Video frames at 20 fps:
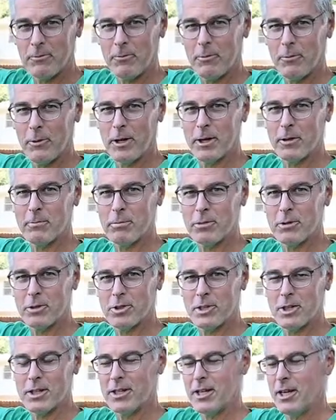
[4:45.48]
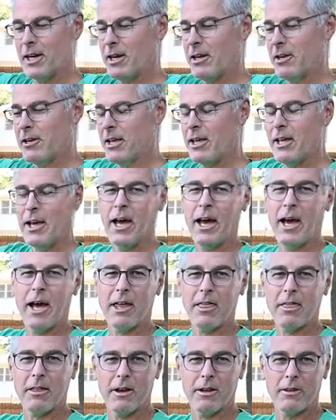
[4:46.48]
weight pushing down.
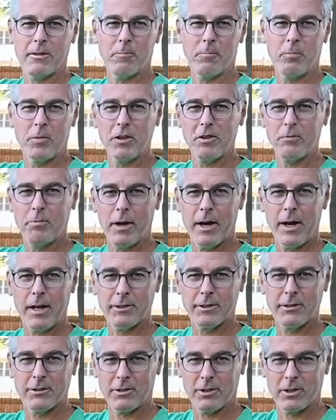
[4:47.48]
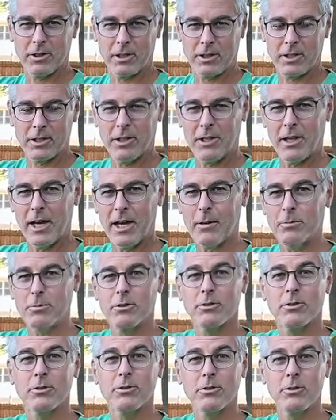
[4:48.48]
I thought these boxes are going to collapse
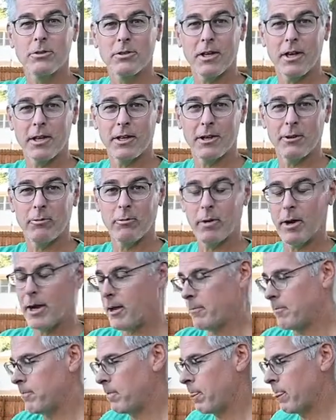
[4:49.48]
as soon as they get wet.